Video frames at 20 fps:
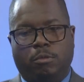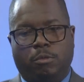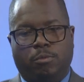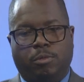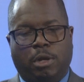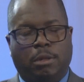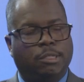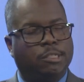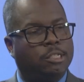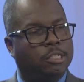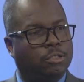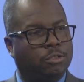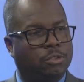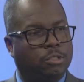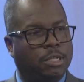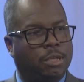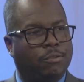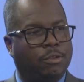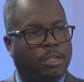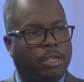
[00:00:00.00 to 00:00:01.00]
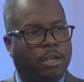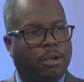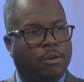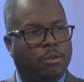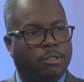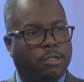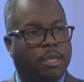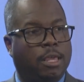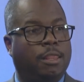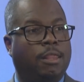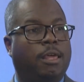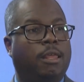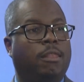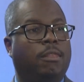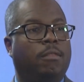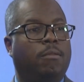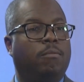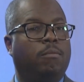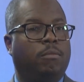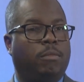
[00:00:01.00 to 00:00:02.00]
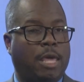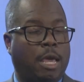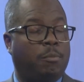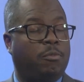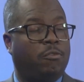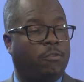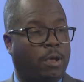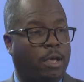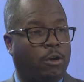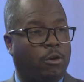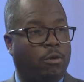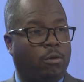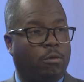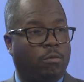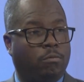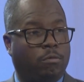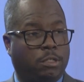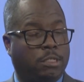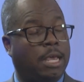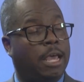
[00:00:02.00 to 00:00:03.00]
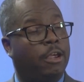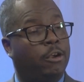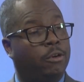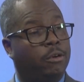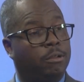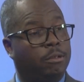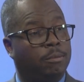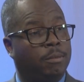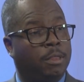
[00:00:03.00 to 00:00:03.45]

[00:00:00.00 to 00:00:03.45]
probably 6 or 7 years, and then that provider retired.